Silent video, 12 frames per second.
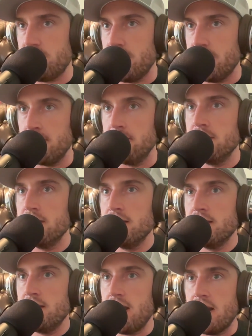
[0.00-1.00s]
get it.
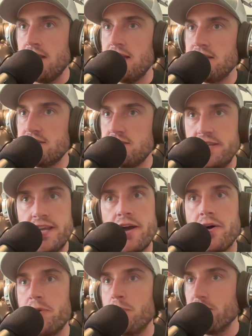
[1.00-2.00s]
And I like to see
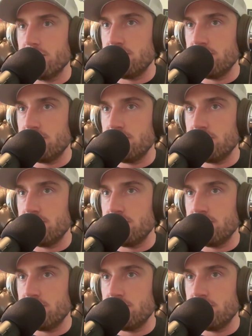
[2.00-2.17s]
how it works